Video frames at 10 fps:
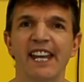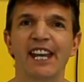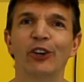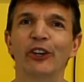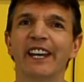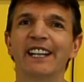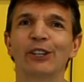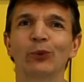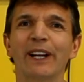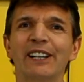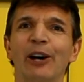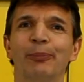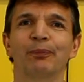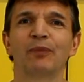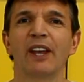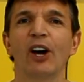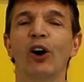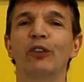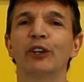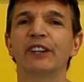Hello again and welcome.
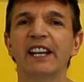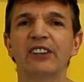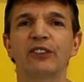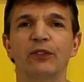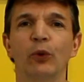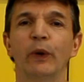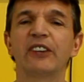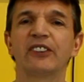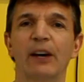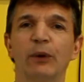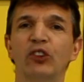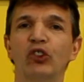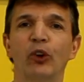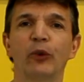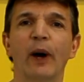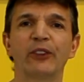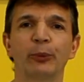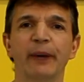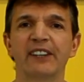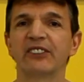Over the next few weeks I will show you how
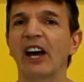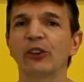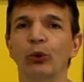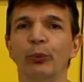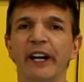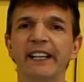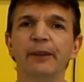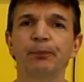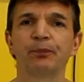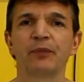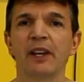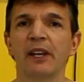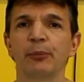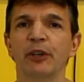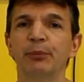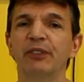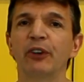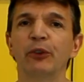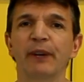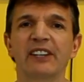to make sourdough bread. But
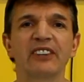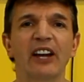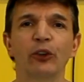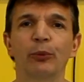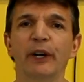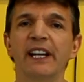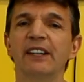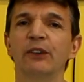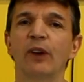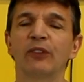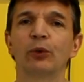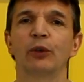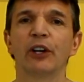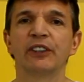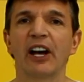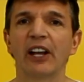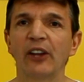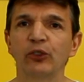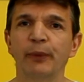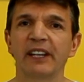before you make sourdough bread, you have to learn
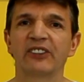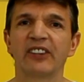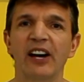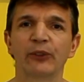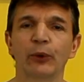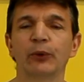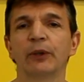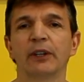how to make sourdough.